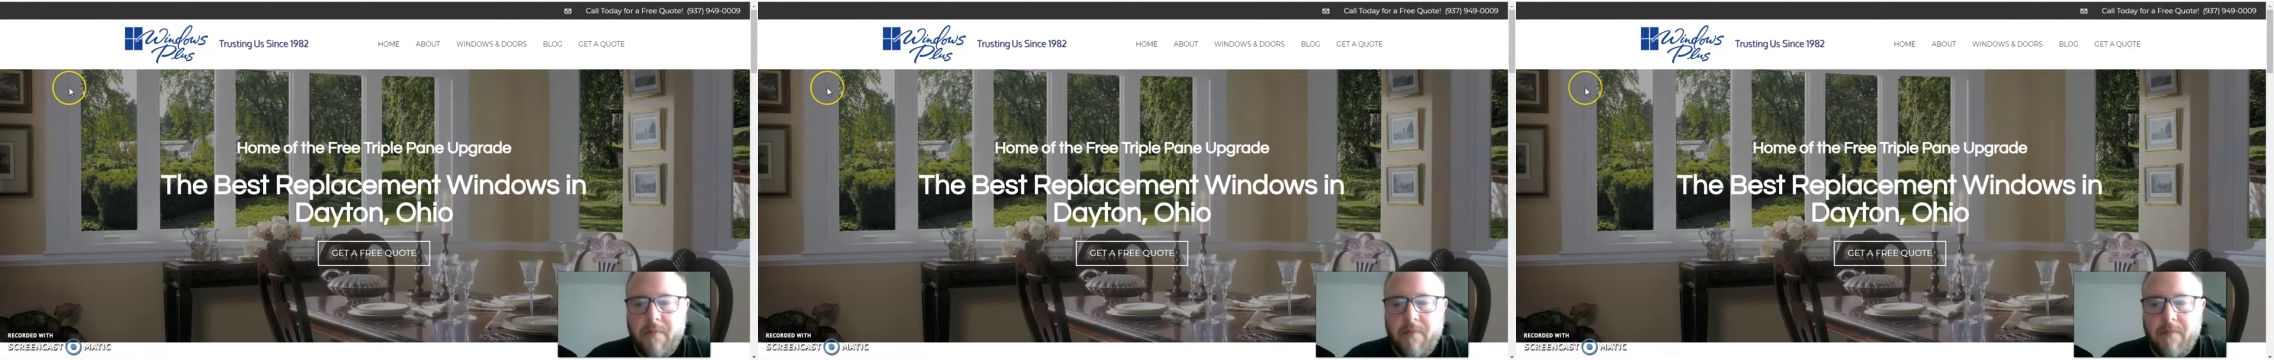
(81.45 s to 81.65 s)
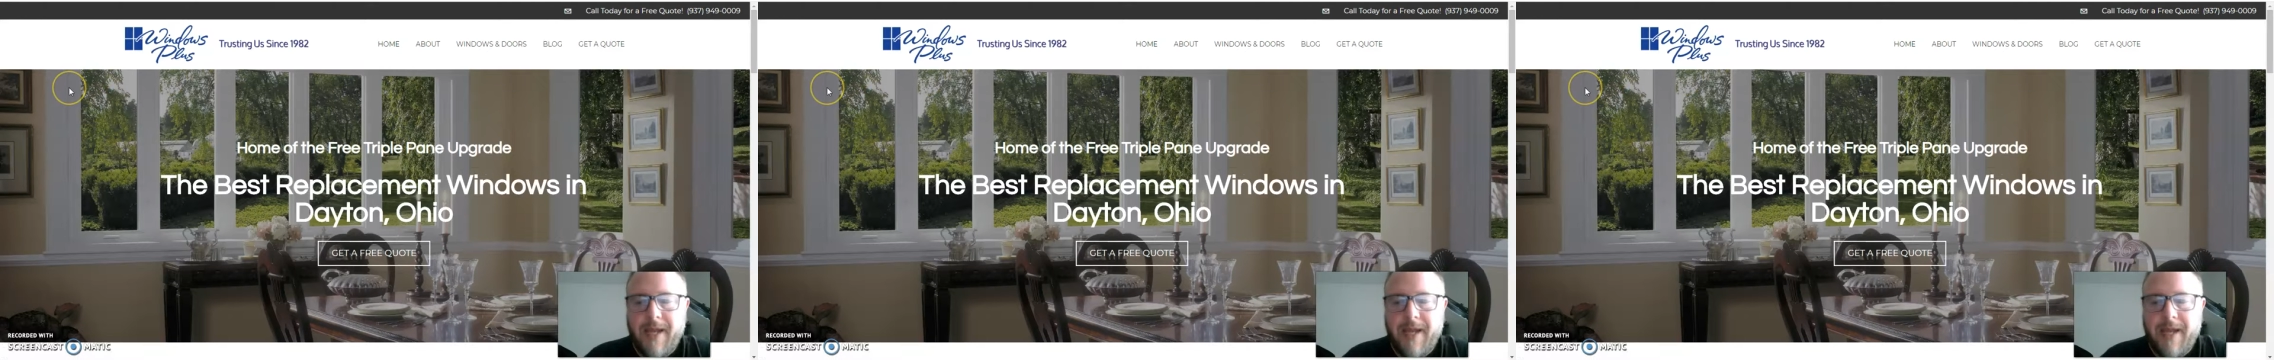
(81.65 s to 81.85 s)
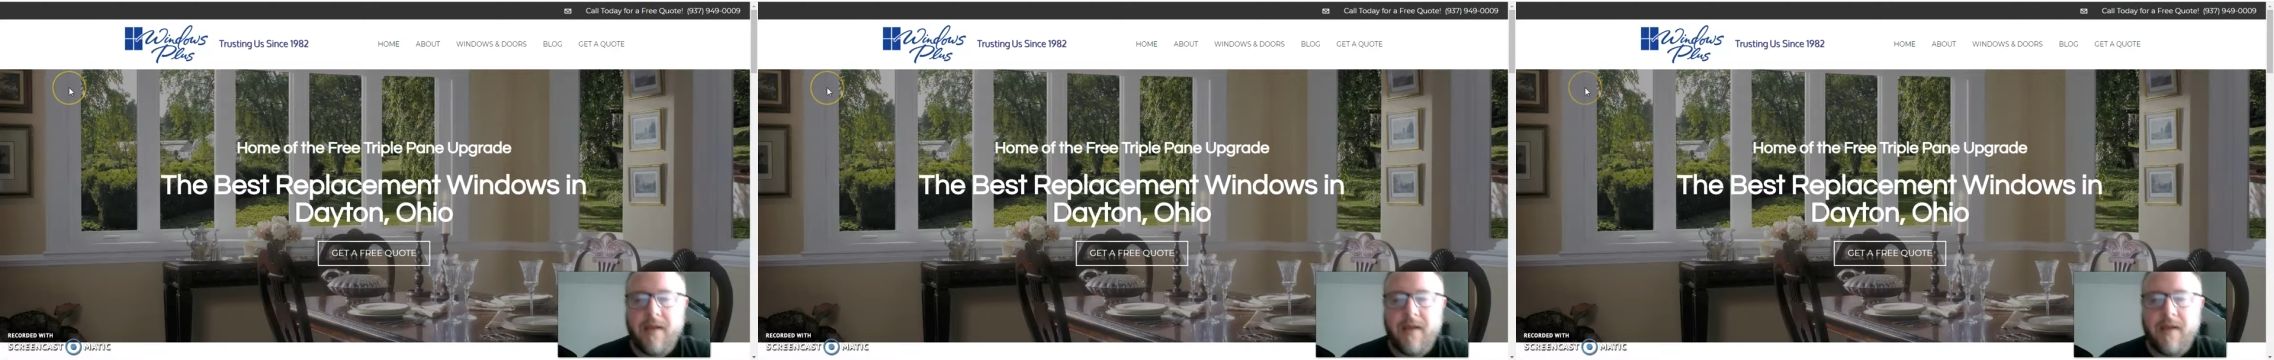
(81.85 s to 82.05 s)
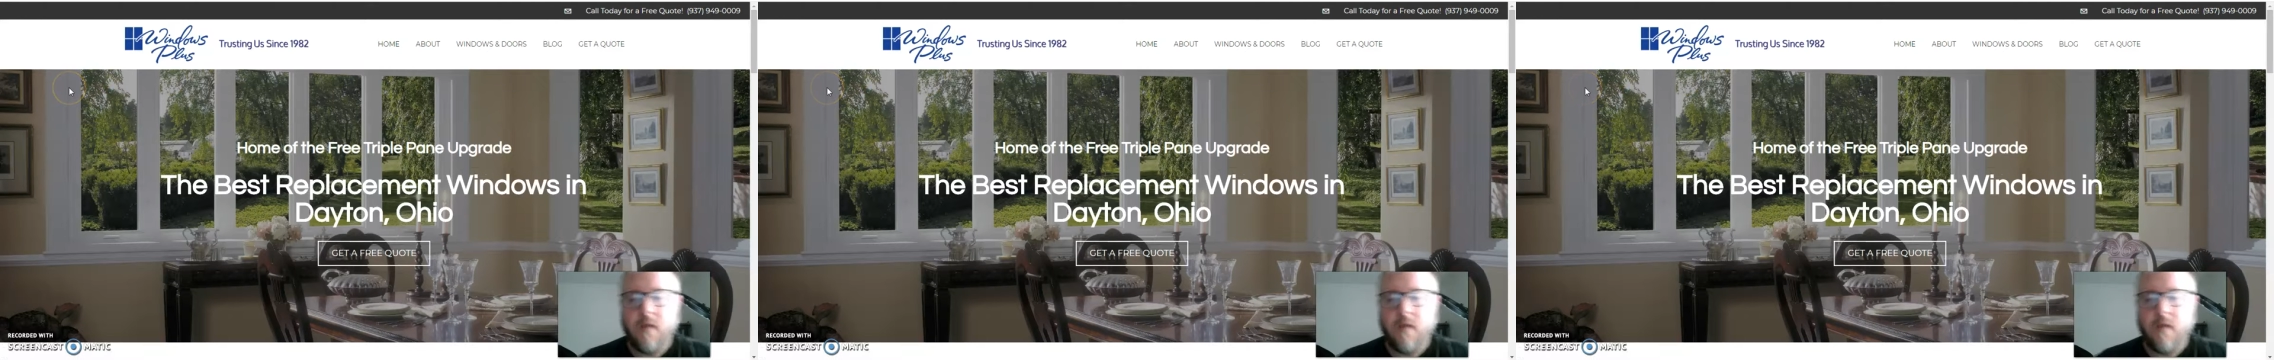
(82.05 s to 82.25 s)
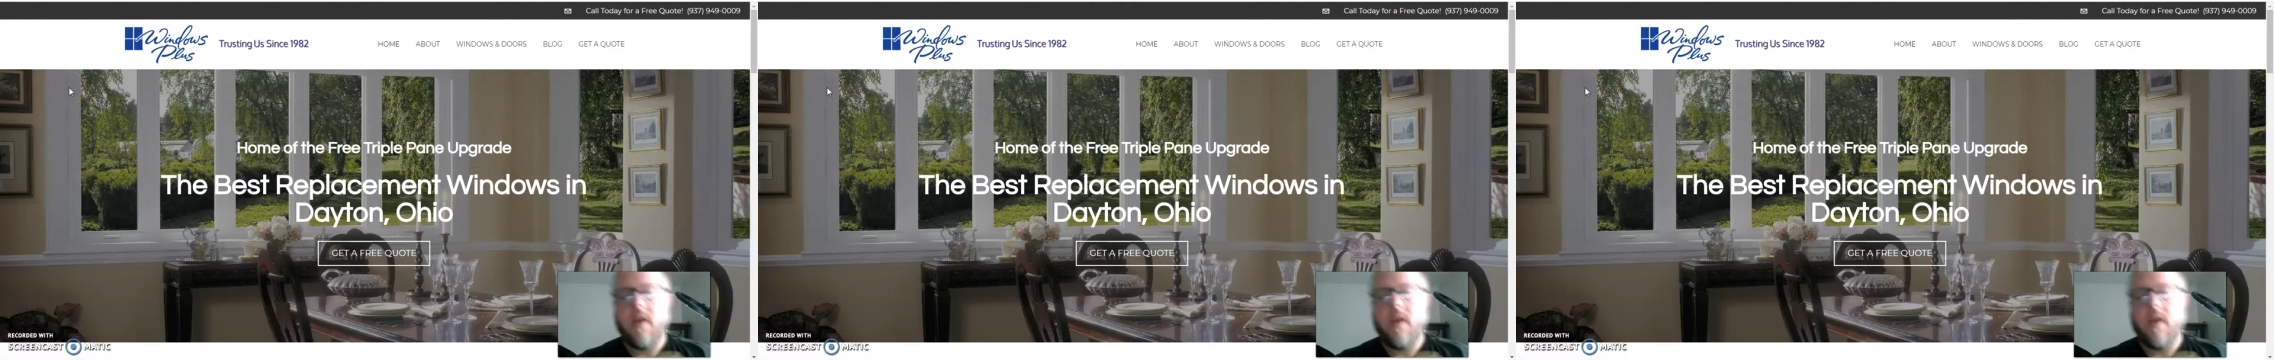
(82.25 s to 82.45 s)
main
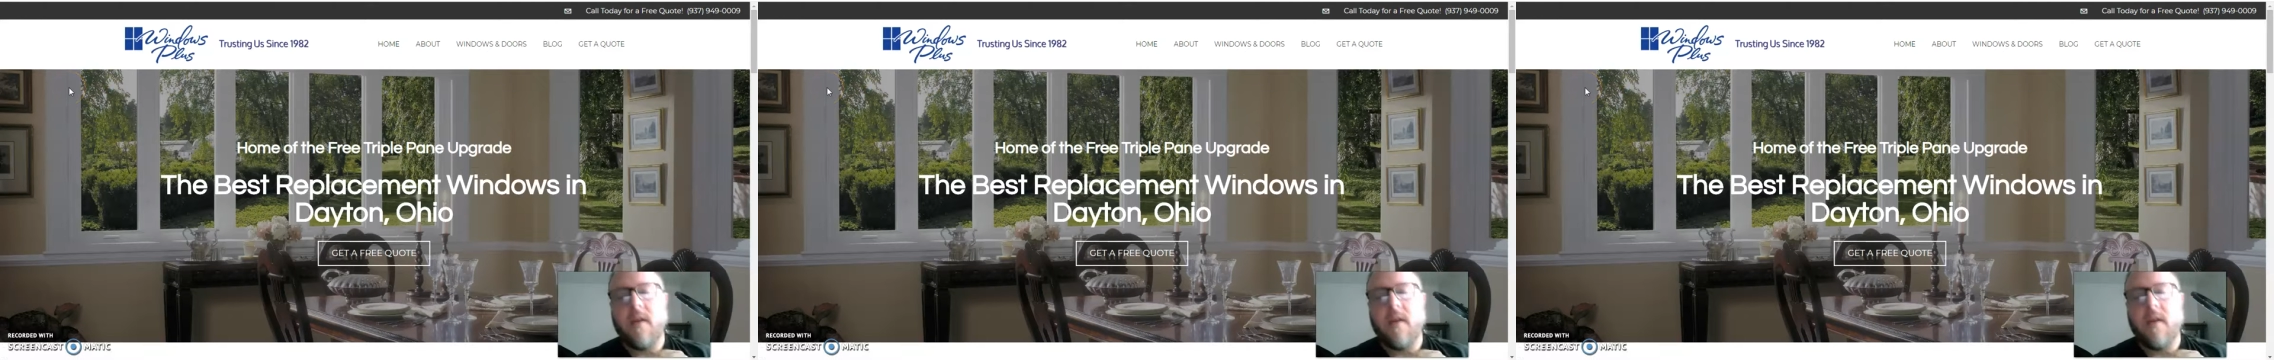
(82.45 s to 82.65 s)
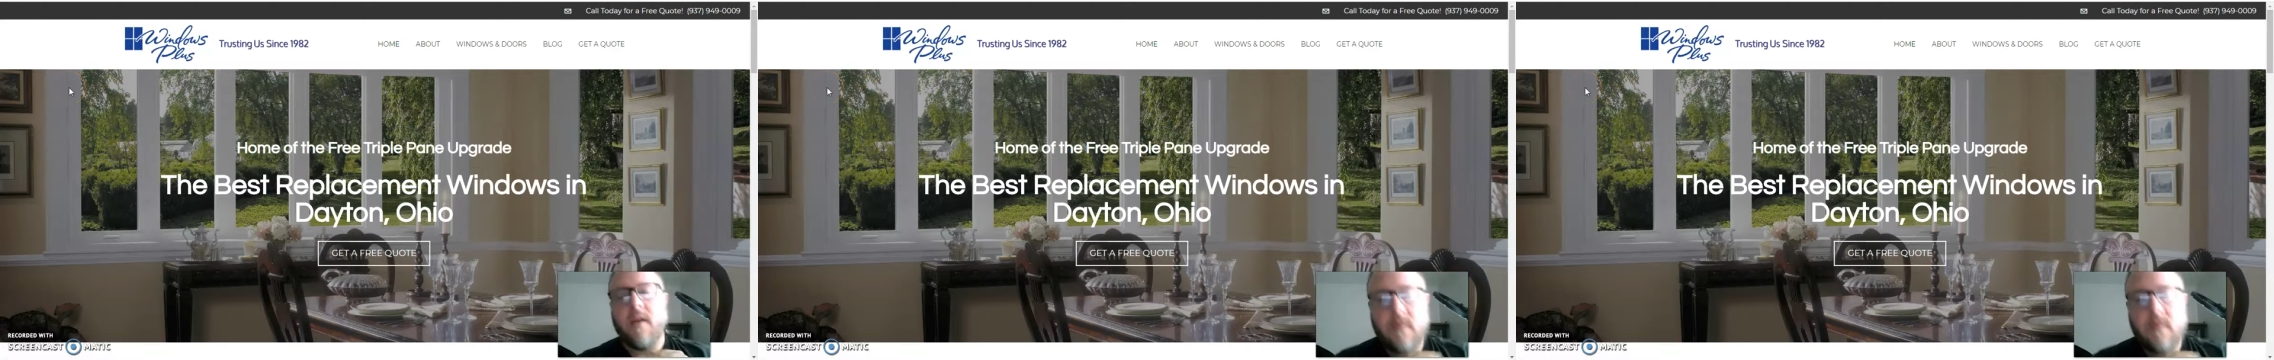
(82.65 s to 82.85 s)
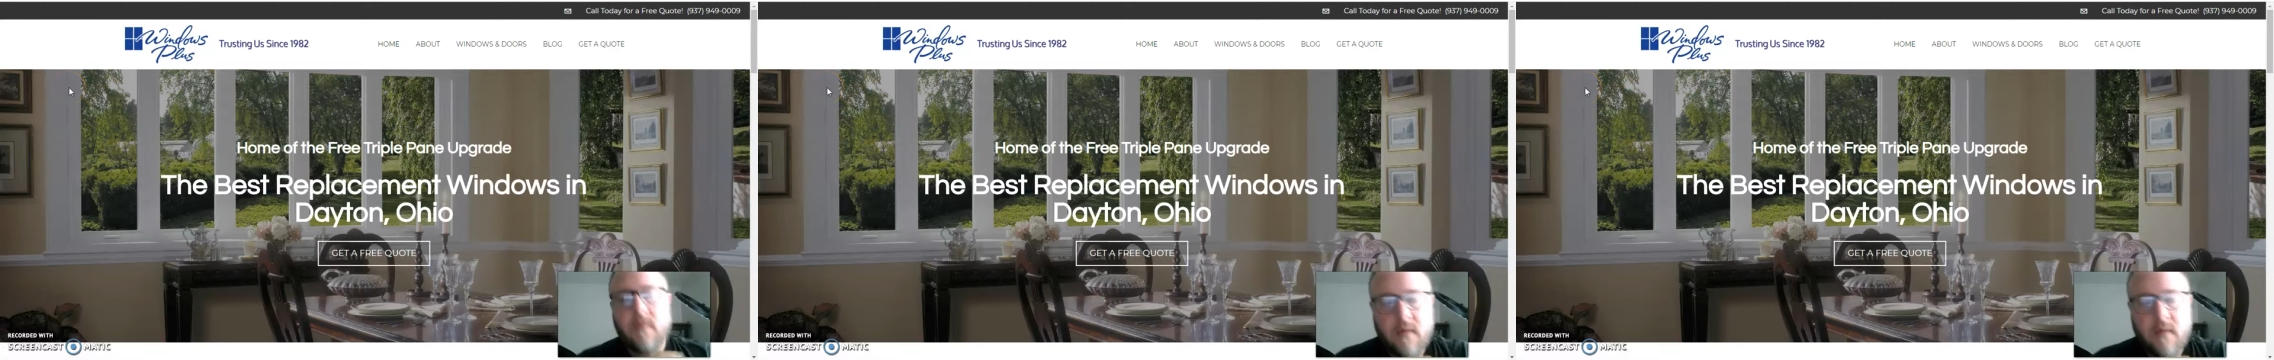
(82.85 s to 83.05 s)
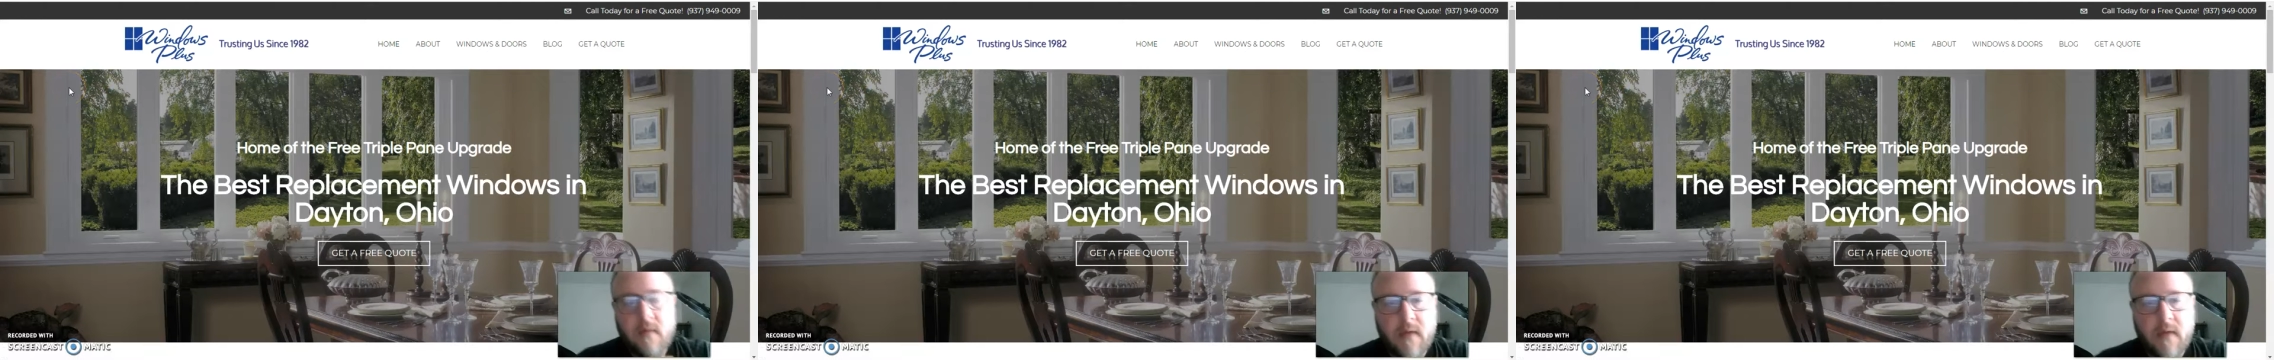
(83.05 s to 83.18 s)
ingredients